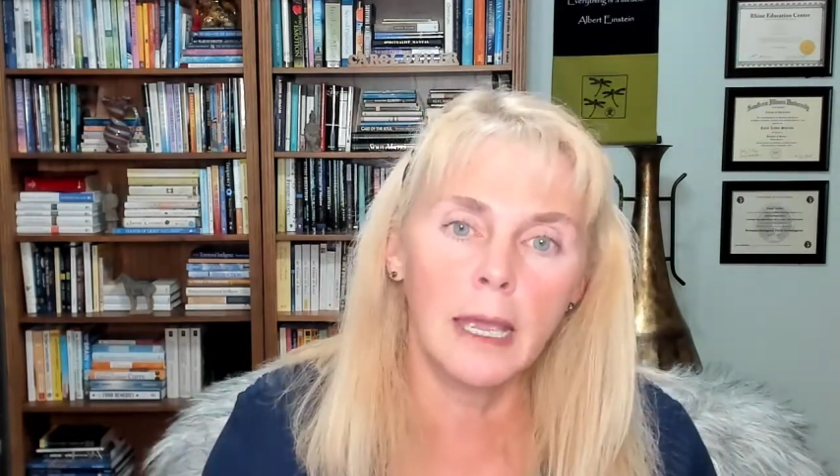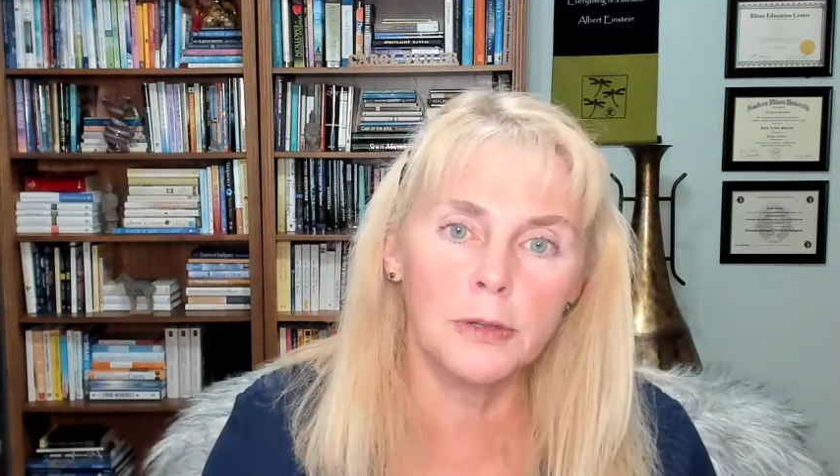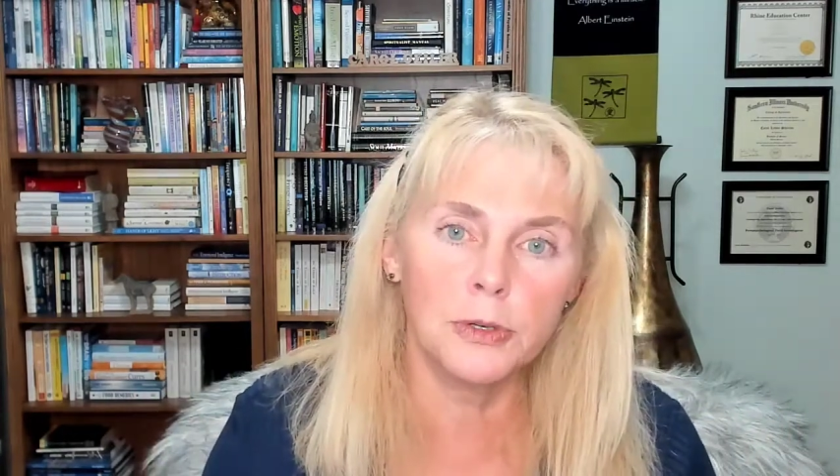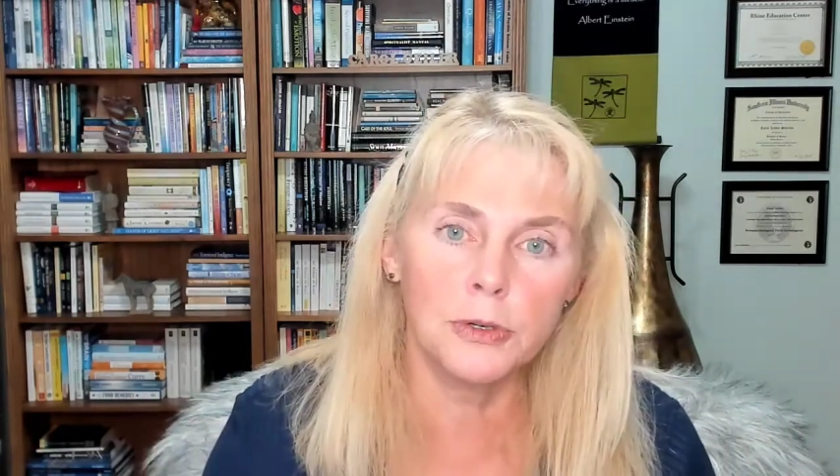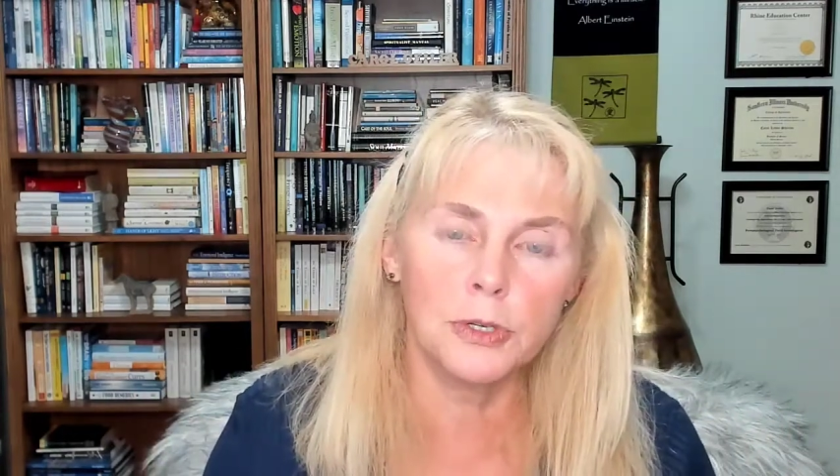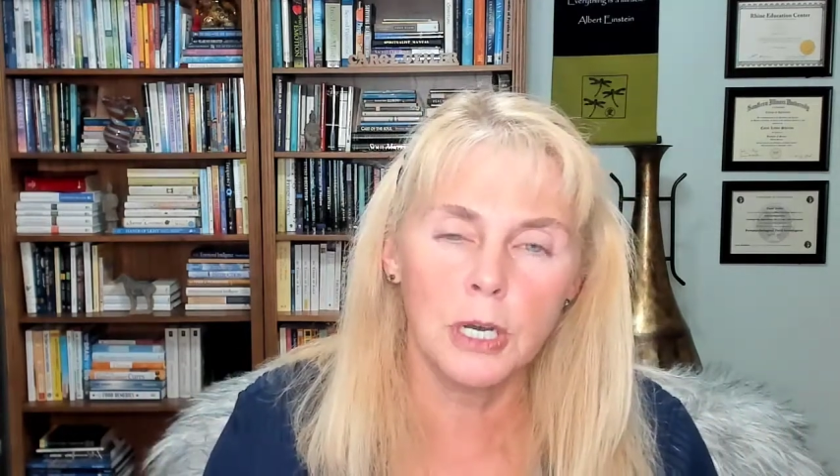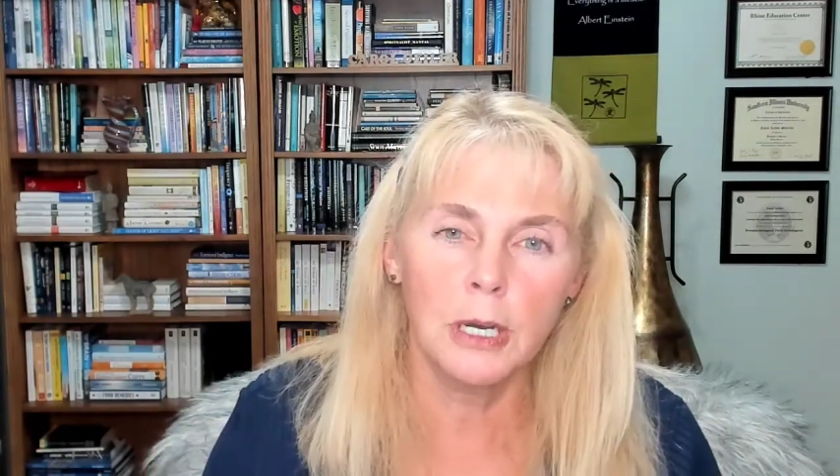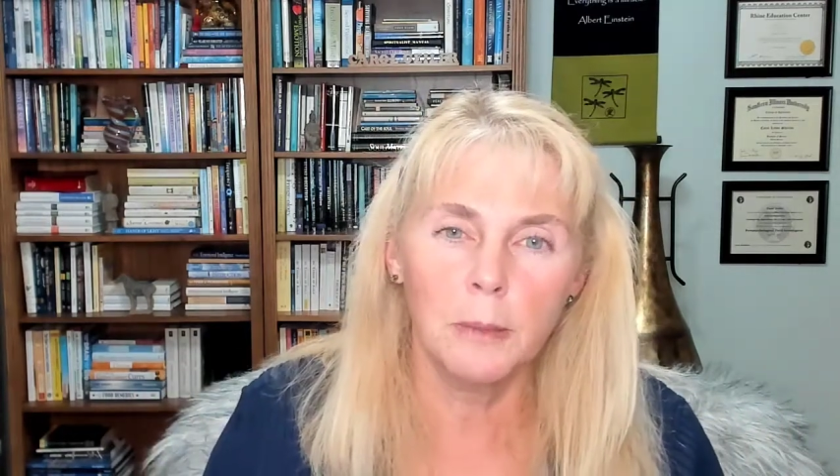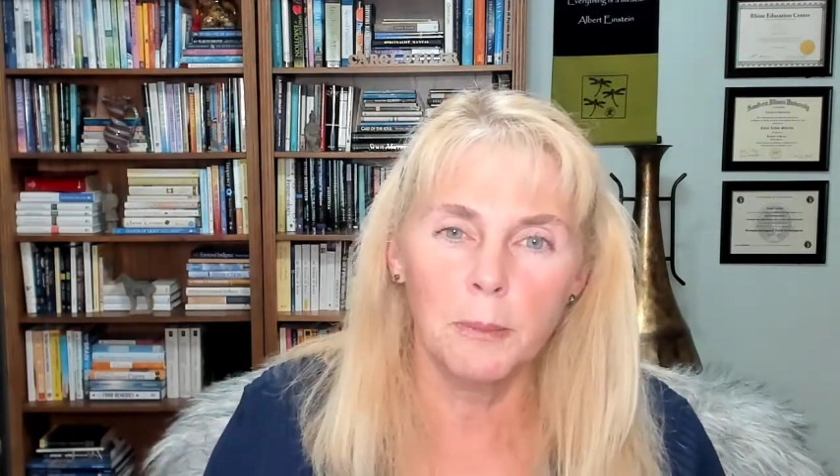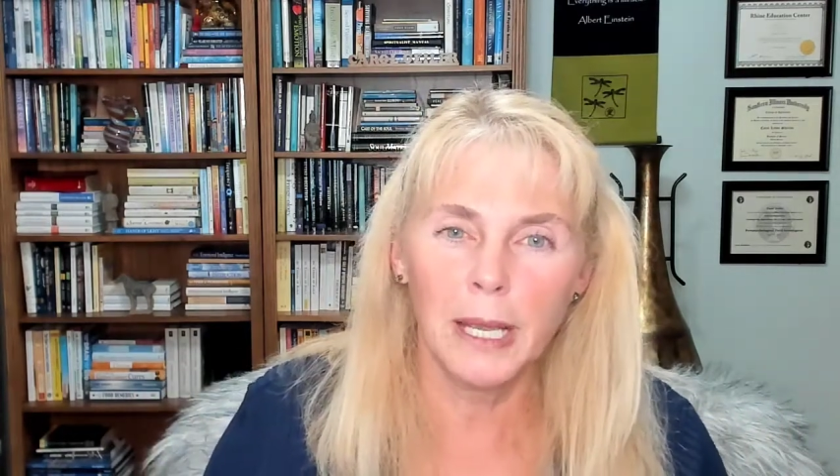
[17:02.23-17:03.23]
answers
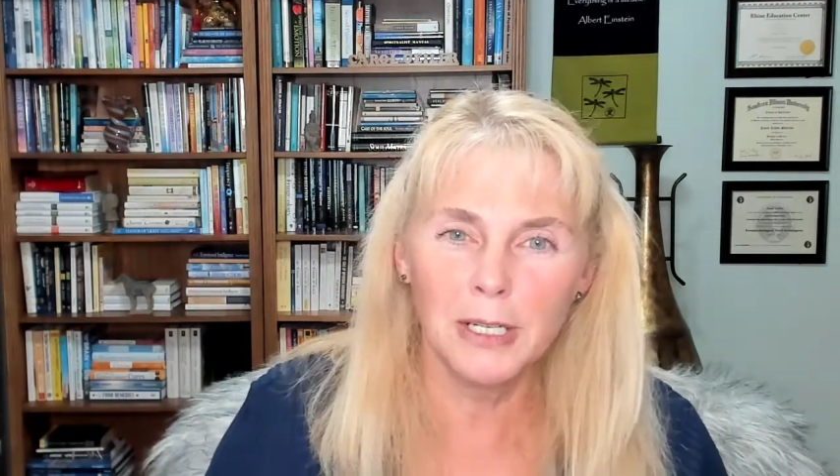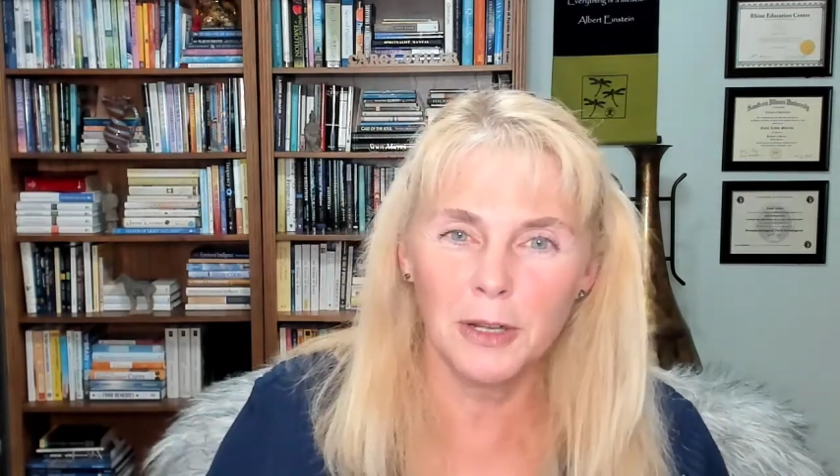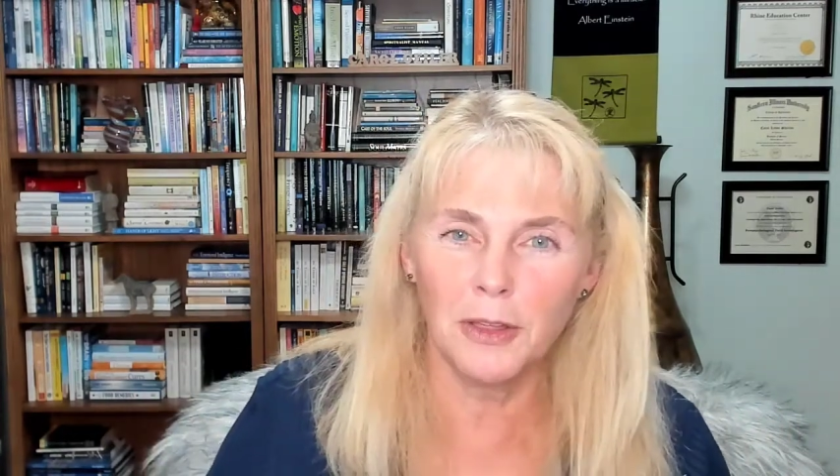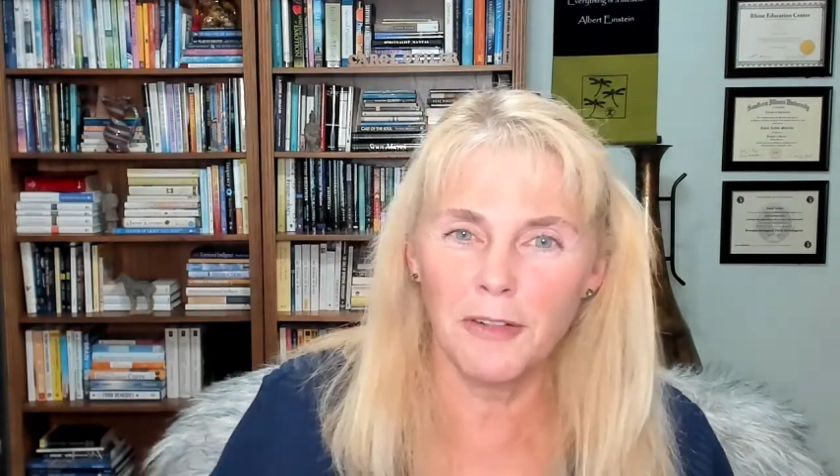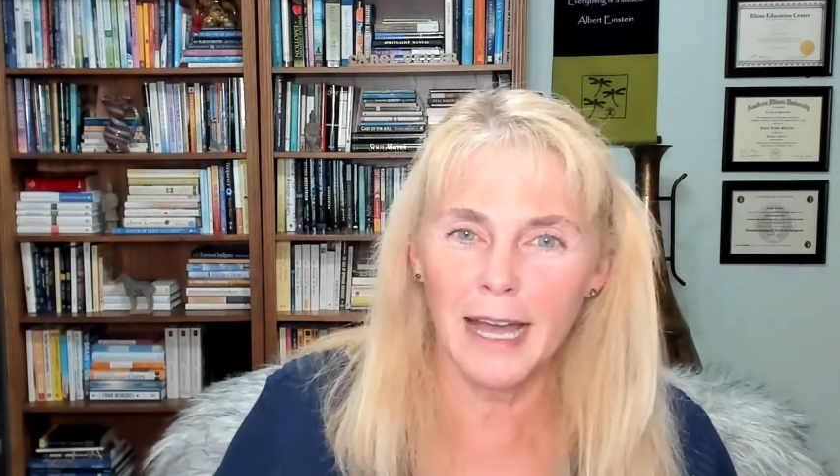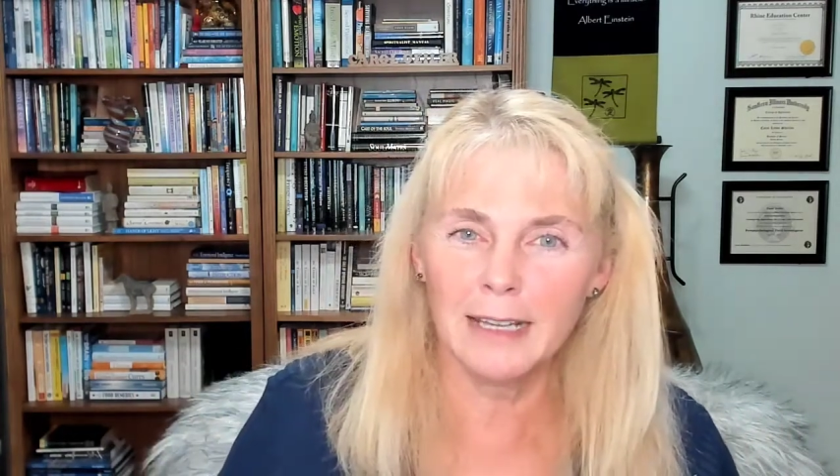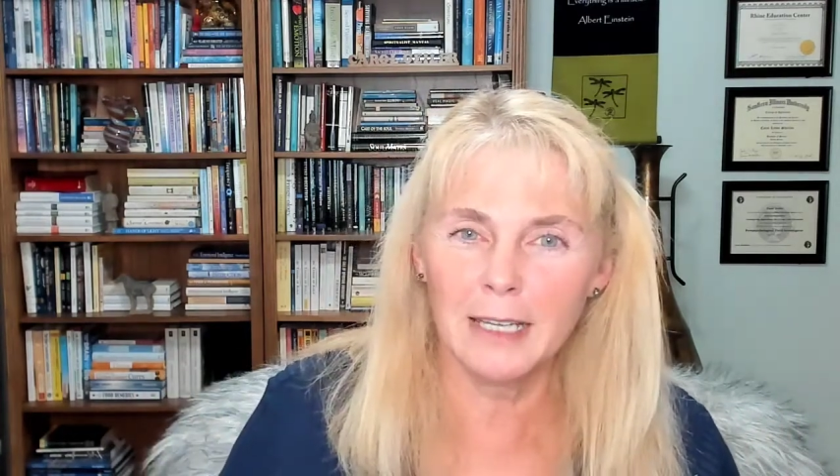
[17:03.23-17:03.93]
based on the fact